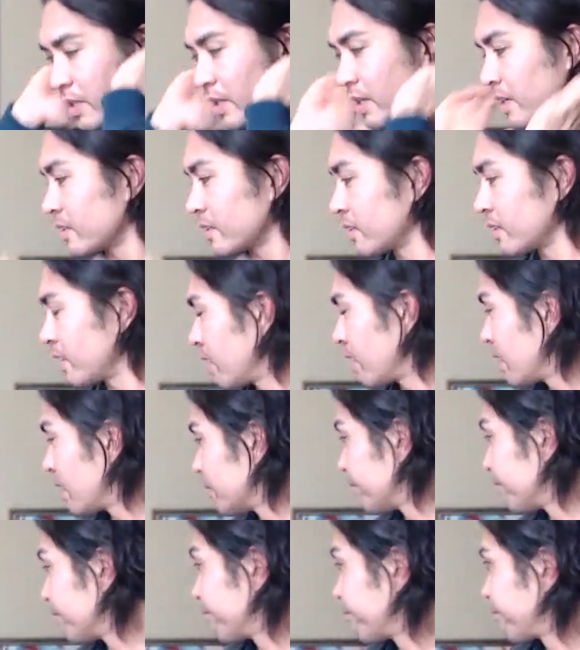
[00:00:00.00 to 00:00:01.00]
things.
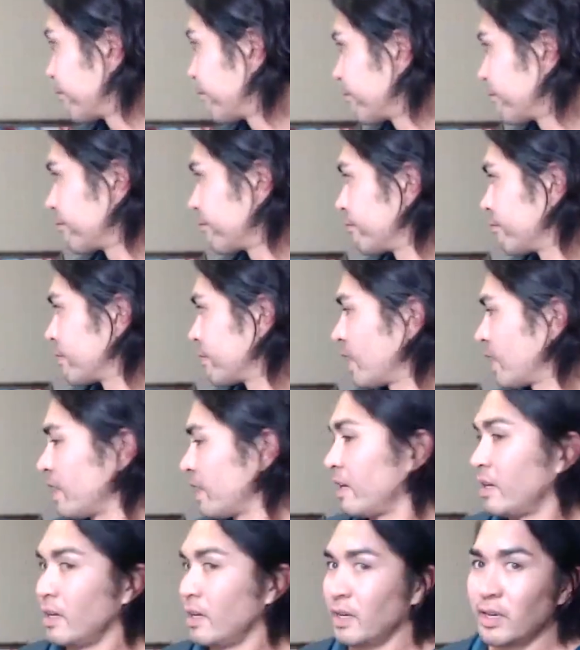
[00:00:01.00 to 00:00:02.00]
Um,
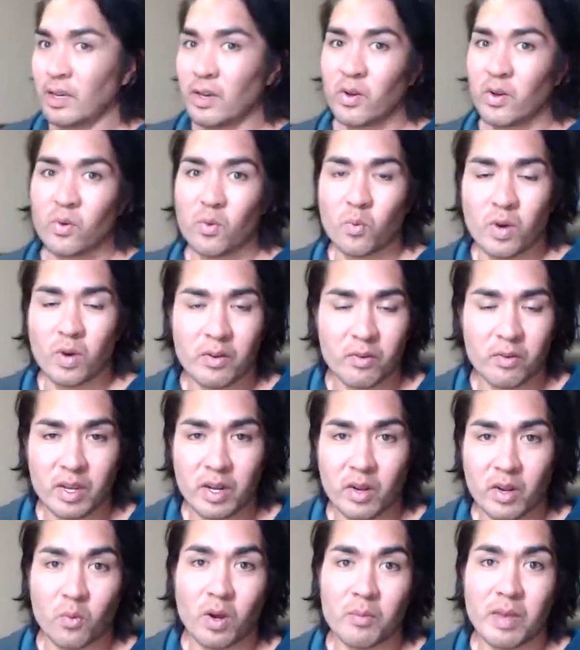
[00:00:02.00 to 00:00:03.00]
what you
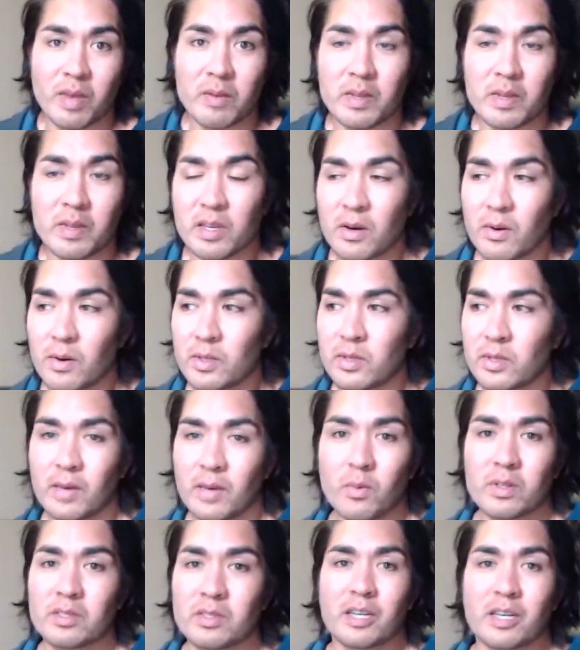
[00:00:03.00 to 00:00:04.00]
know, what made me go into
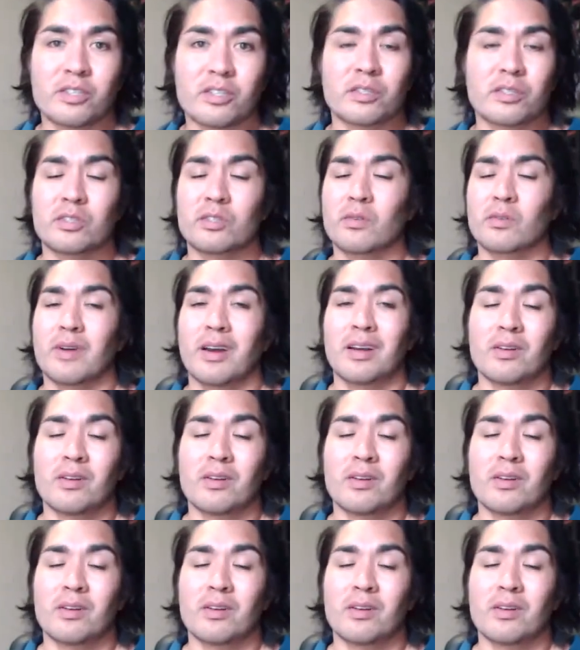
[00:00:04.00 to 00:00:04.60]
that one section of the store?